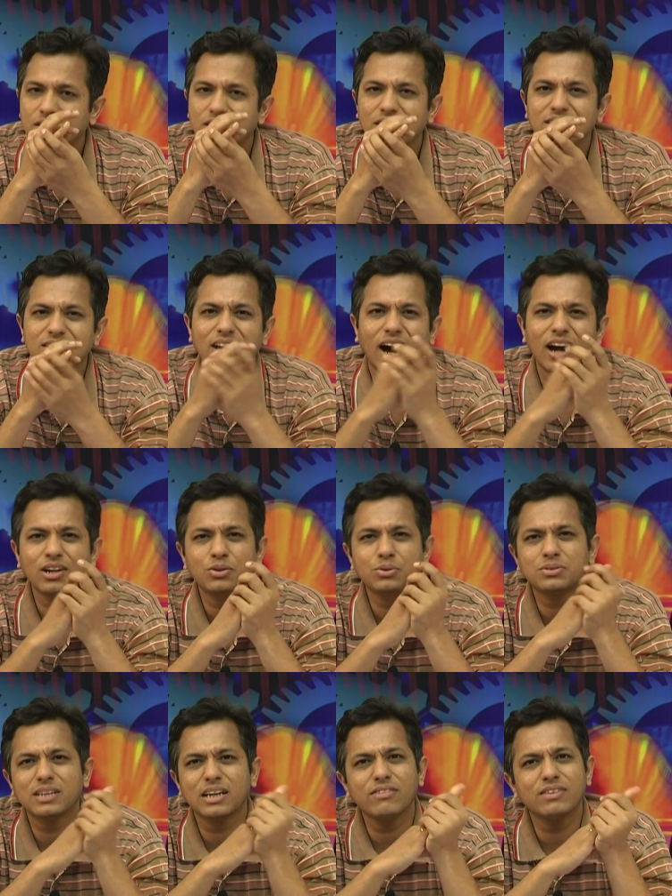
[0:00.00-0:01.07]
it is hard to
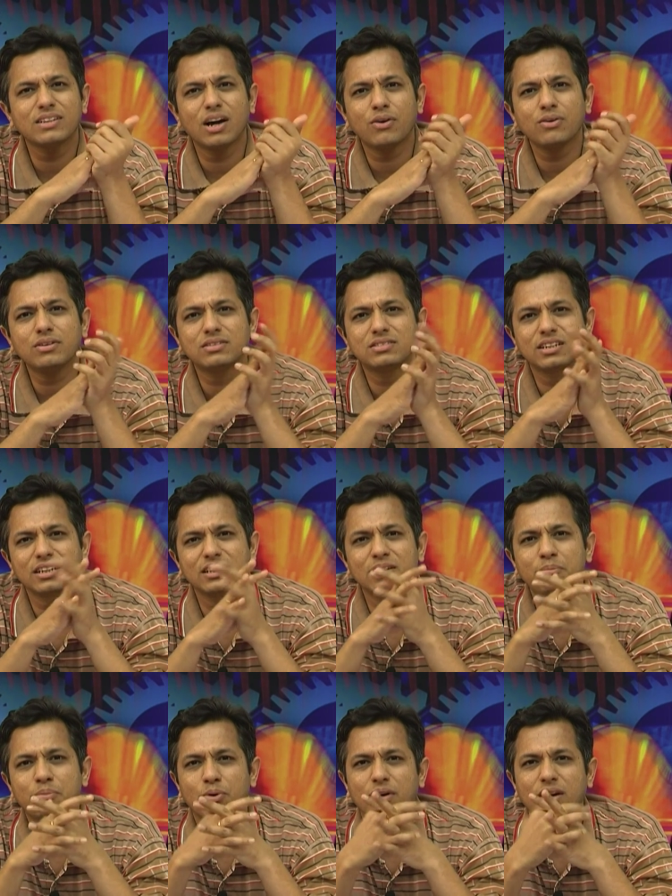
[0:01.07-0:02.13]
say without seeing the
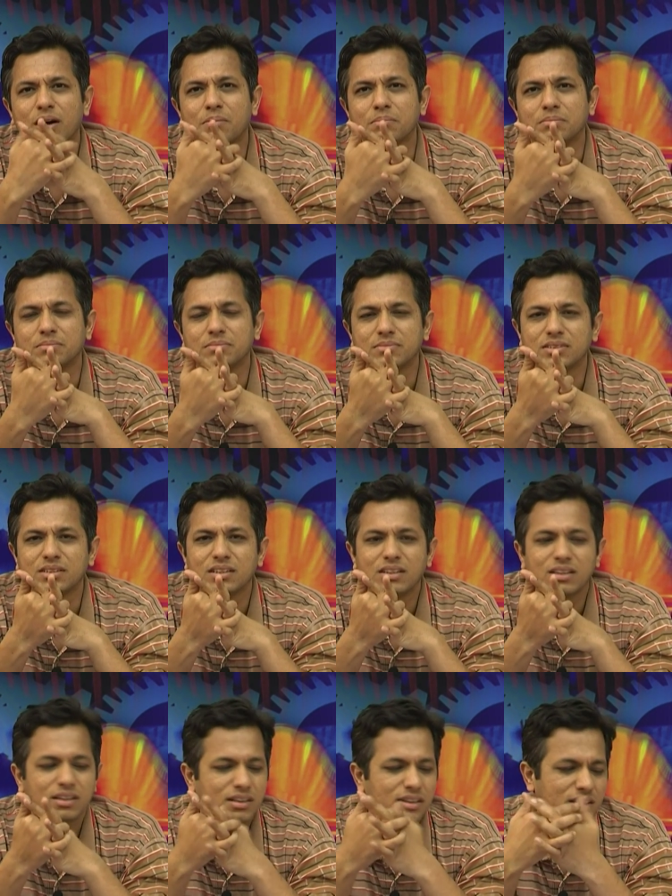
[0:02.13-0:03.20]
program
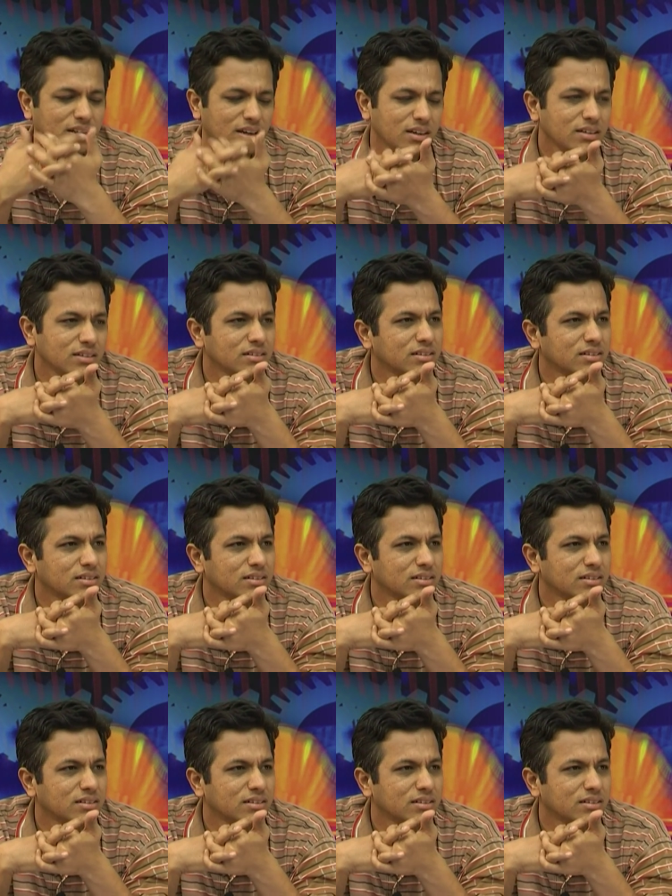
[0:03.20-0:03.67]
yeah